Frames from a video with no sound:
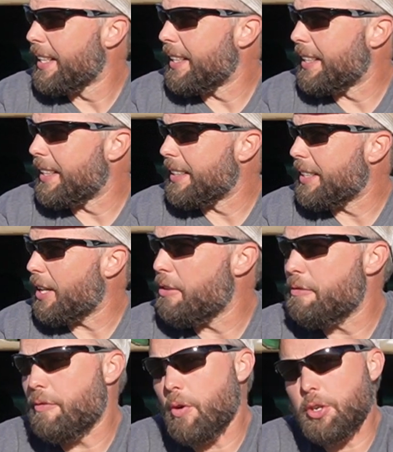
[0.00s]
And
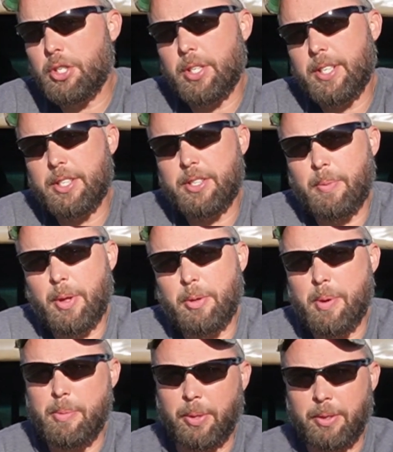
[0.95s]
unfortunately, some
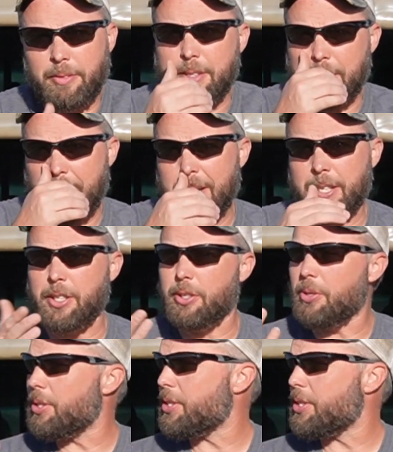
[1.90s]
other people have decided to do